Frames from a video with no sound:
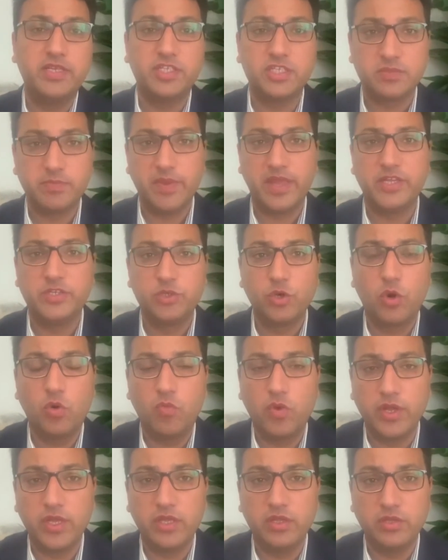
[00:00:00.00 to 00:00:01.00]
Just make sure
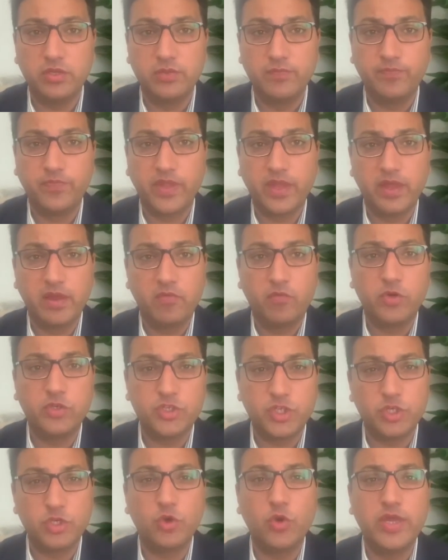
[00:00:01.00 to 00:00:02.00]
what
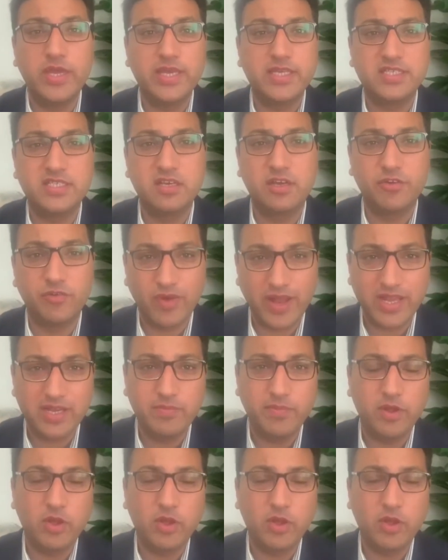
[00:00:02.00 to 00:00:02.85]
you're doing is correct,